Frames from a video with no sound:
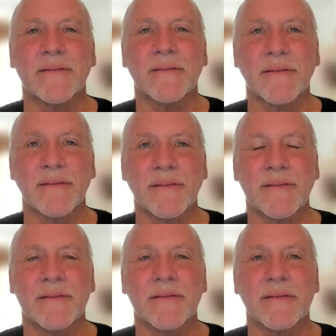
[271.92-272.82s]

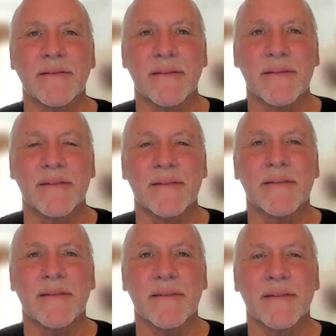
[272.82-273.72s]

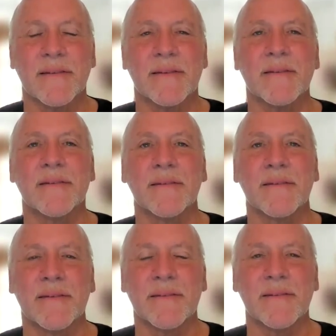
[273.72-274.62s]

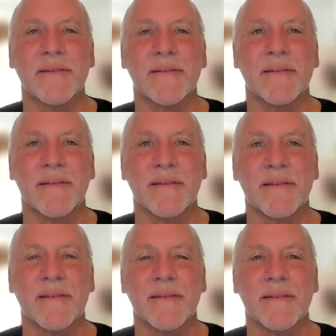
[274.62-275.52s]

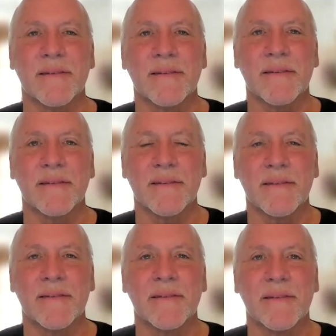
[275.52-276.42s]

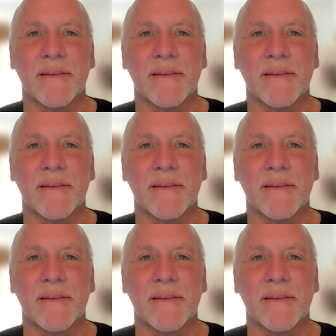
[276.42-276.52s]
(silent)